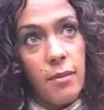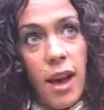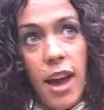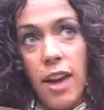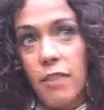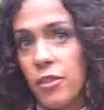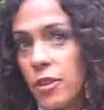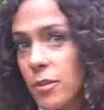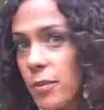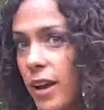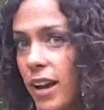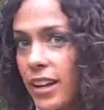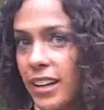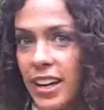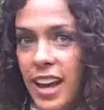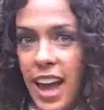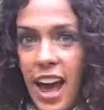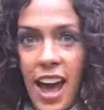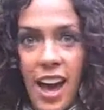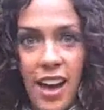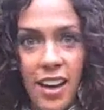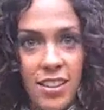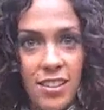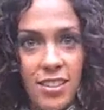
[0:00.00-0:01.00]
Everybody
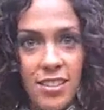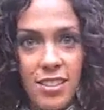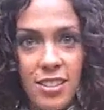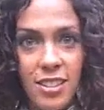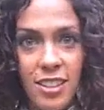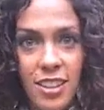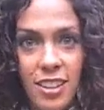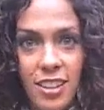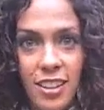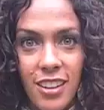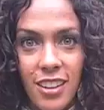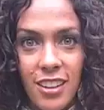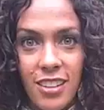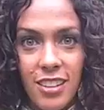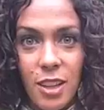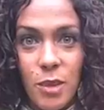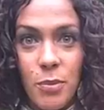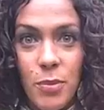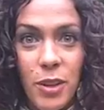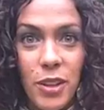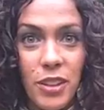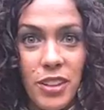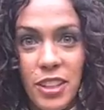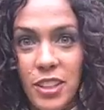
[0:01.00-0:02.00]
has the
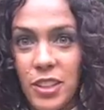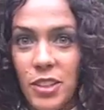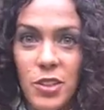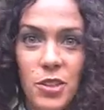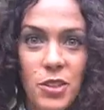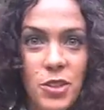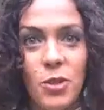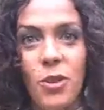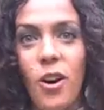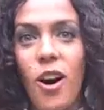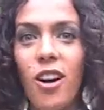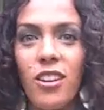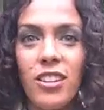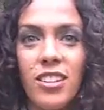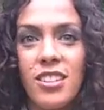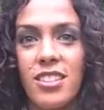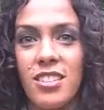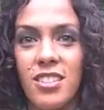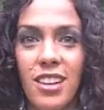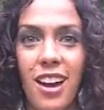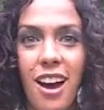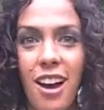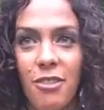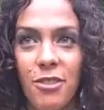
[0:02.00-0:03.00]
ability to do all
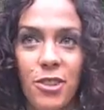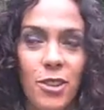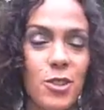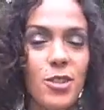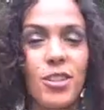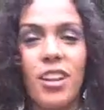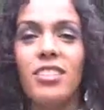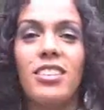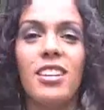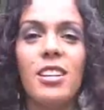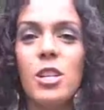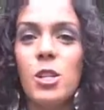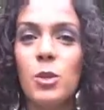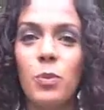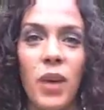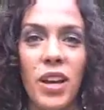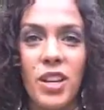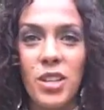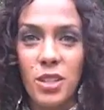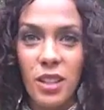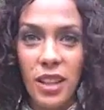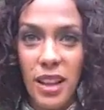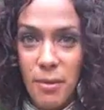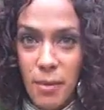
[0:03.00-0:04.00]
this stuff. There's nothing
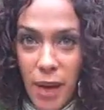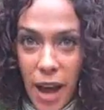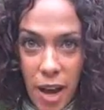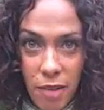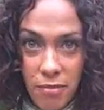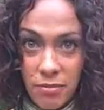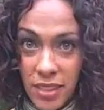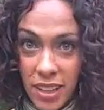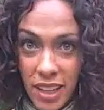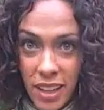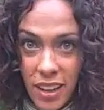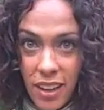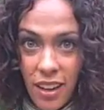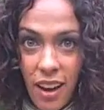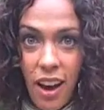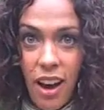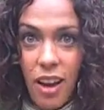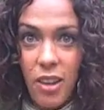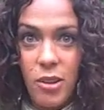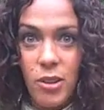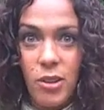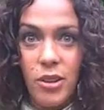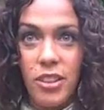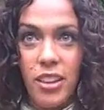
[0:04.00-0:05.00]
special about me
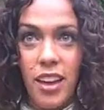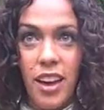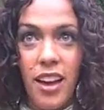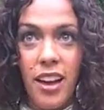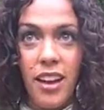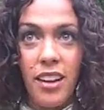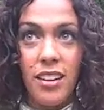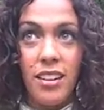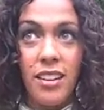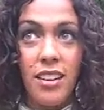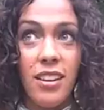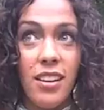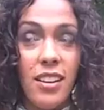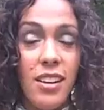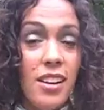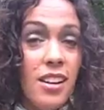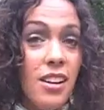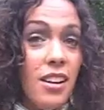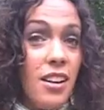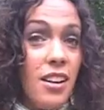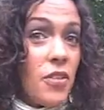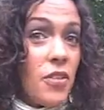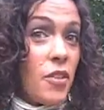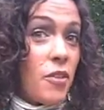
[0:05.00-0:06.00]
other than
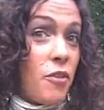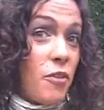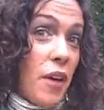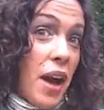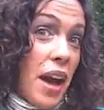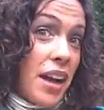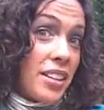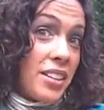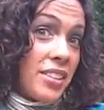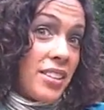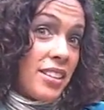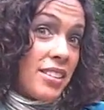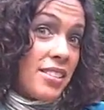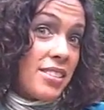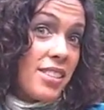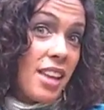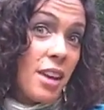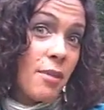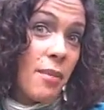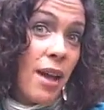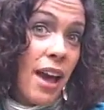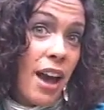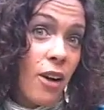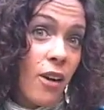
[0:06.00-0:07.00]
the fact that
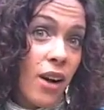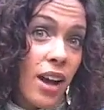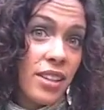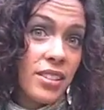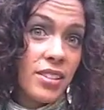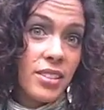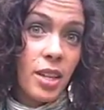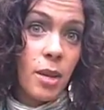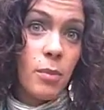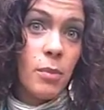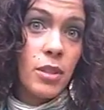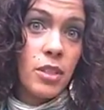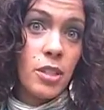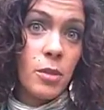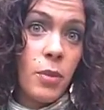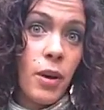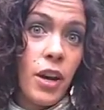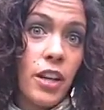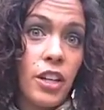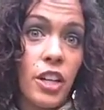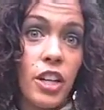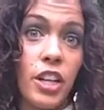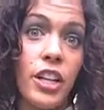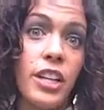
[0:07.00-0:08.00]
somehow I stumbled
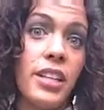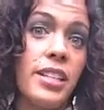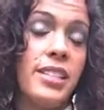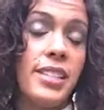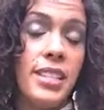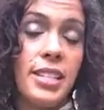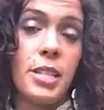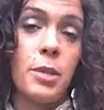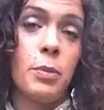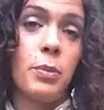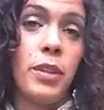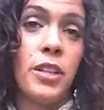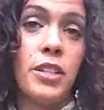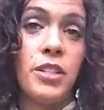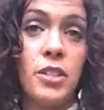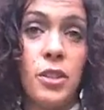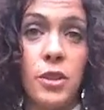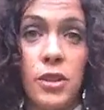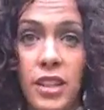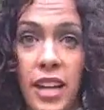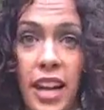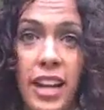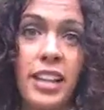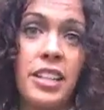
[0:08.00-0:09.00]
upon a good discipline
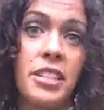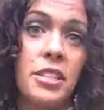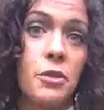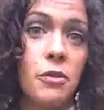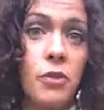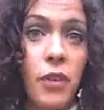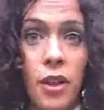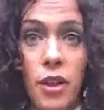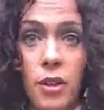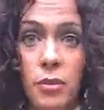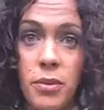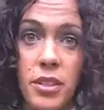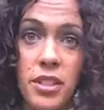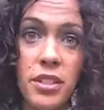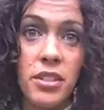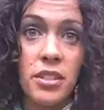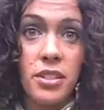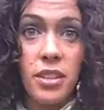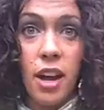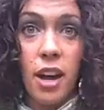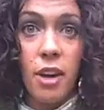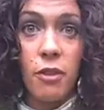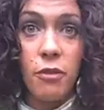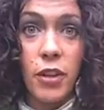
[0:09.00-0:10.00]
so that I could develop this
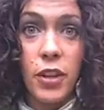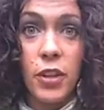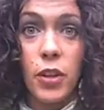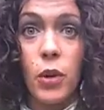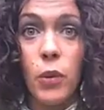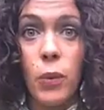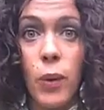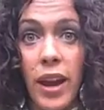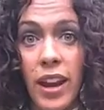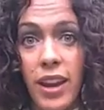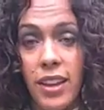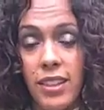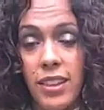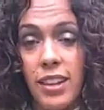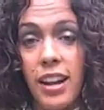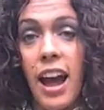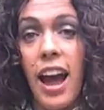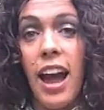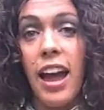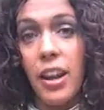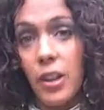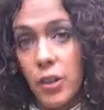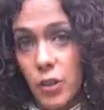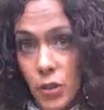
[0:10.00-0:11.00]
stuff in a way that
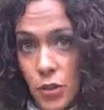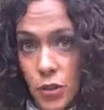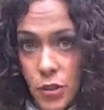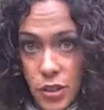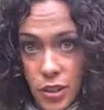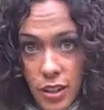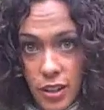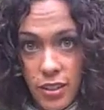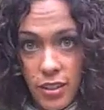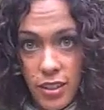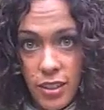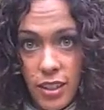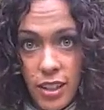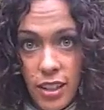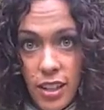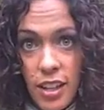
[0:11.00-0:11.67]
I understood.